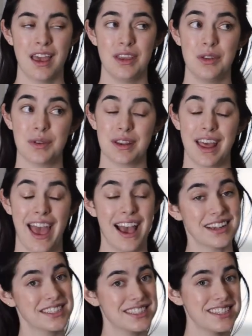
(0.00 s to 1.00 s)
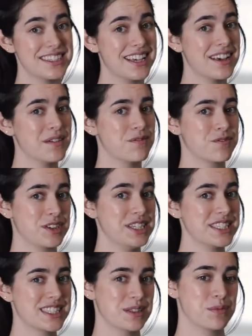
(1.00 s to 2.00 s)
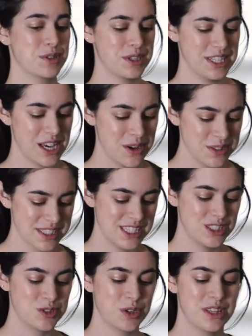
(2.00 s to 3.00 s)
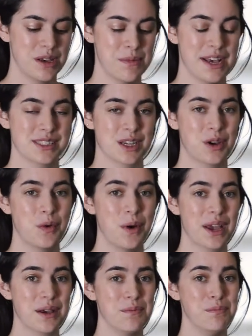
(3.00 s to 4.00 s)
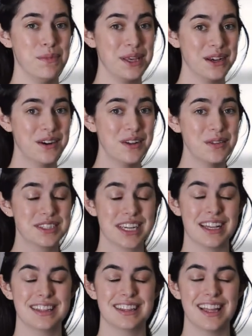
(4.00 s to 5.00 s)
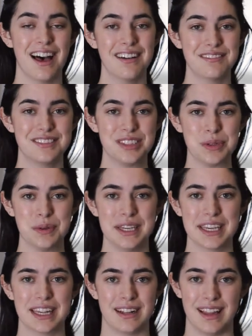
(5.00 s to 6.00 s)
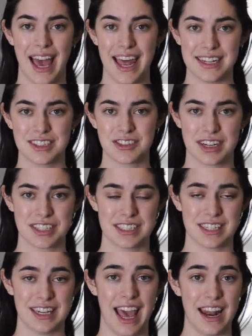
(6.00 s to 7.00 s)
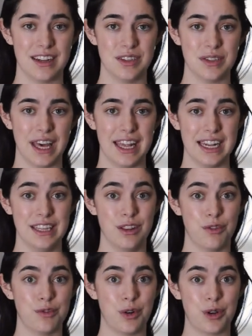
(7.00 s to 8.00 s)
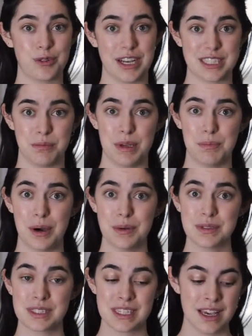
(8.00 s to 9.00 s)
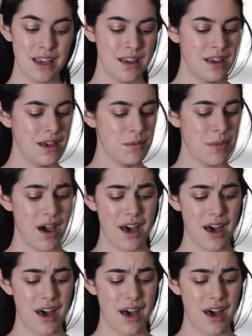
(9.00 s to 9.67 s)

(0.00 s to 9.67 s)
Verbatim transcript: You can actually freeze the burritos and enjoy them as a quick meal, which I love doing, and I'll add instructions on how to do that in the full recipe post. But